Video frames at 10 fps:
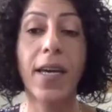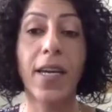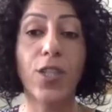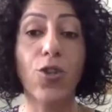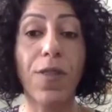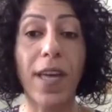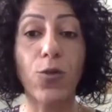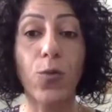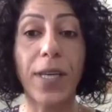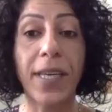so
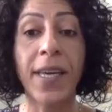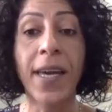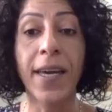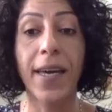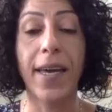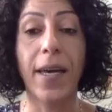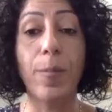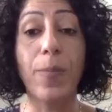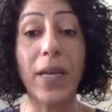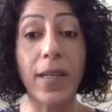that we
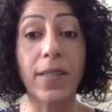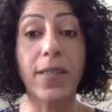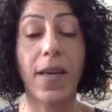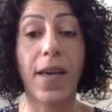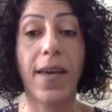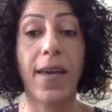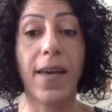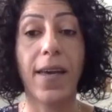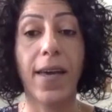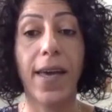build
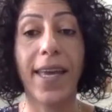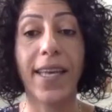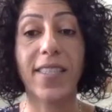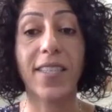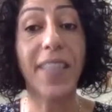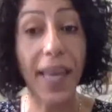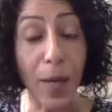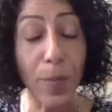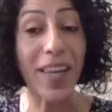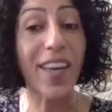a
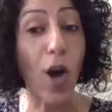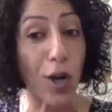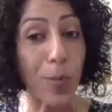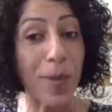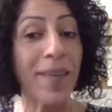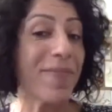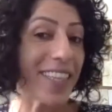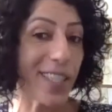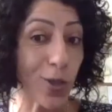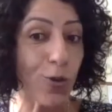sustainable economy
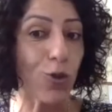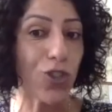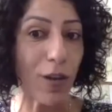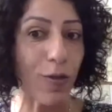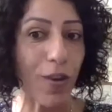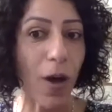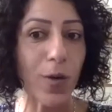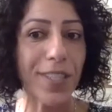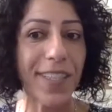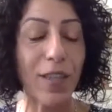that is crucial for
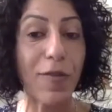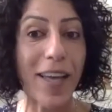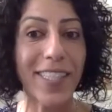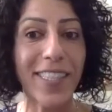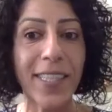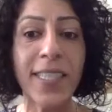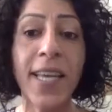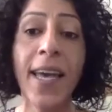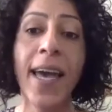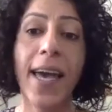our steadfastness,
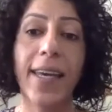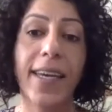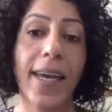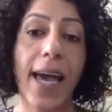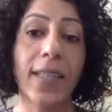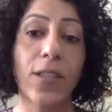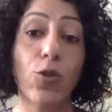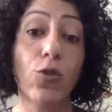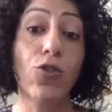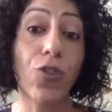and
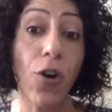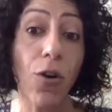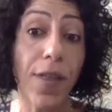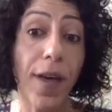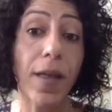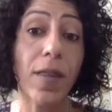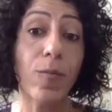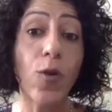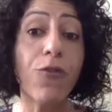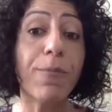to draw the
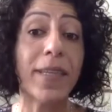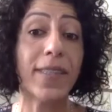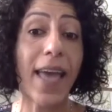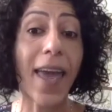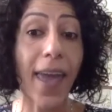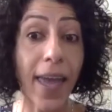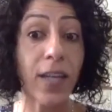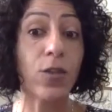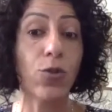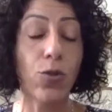movement
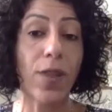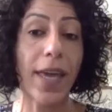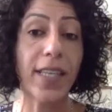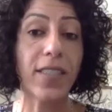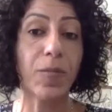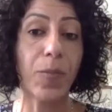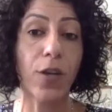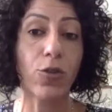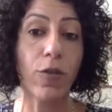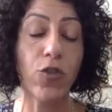again to the eastern
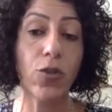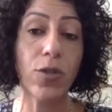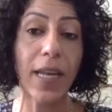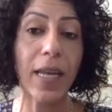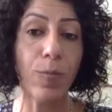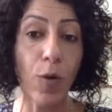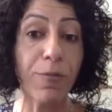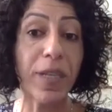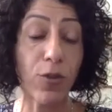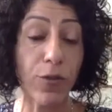part of Jerusalem,
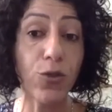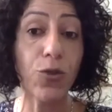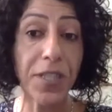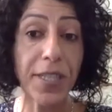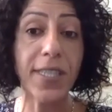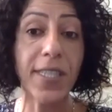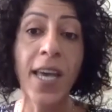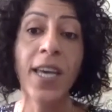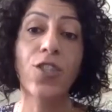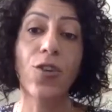movement of tourists,
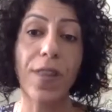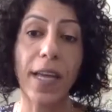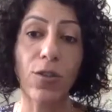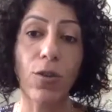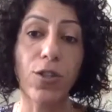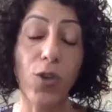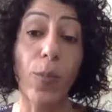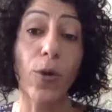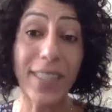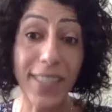so that also
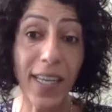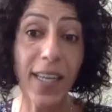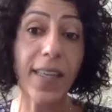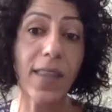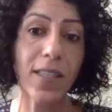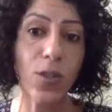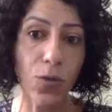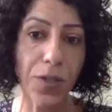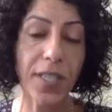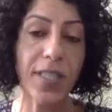politically these
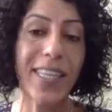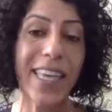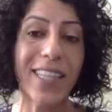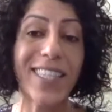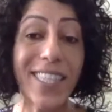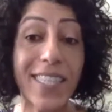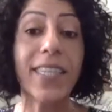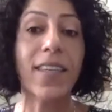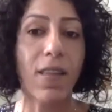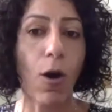tourists can
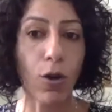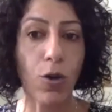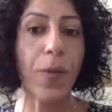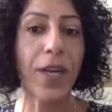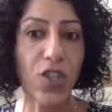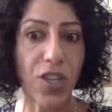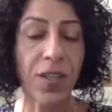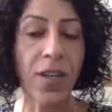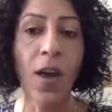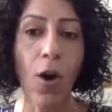see the
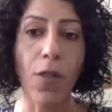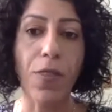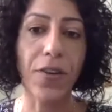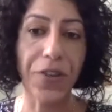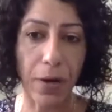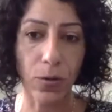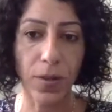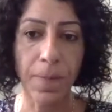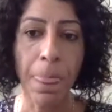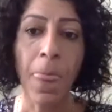occupation on the ground.
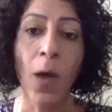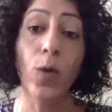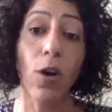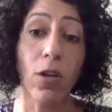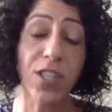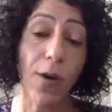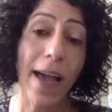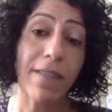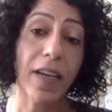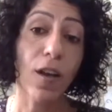We also
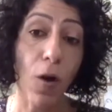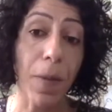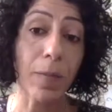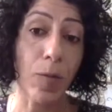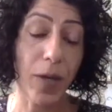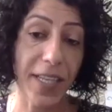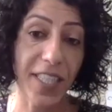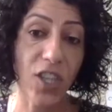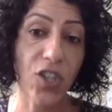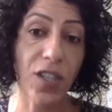have a global
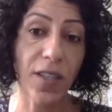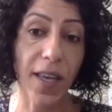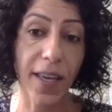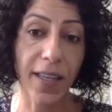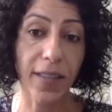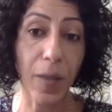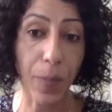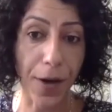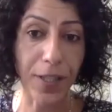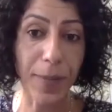mobilization
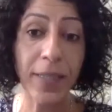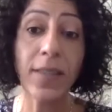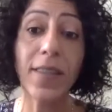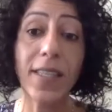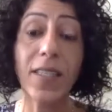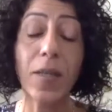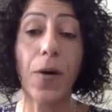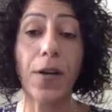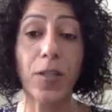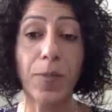department. This
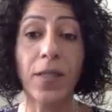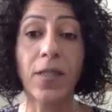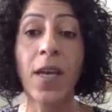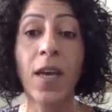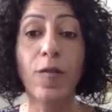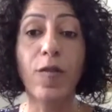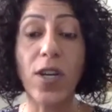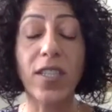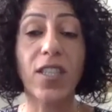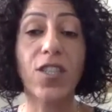department
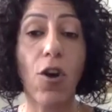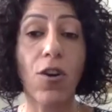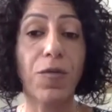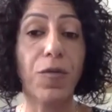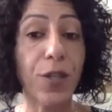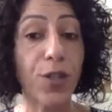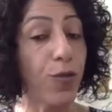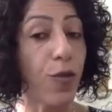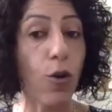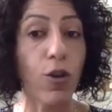focuses on, first
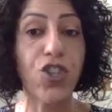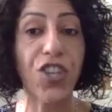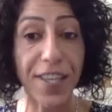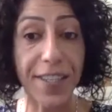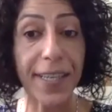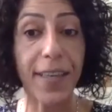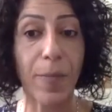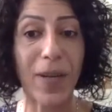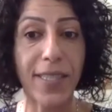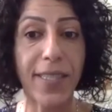of all, sharing the
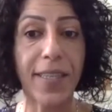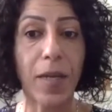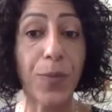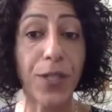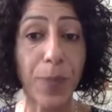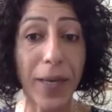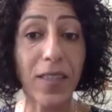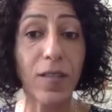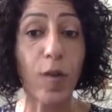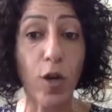Palestinian
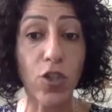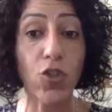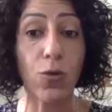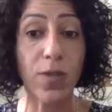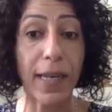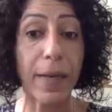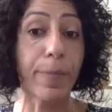perspective on Jerusalem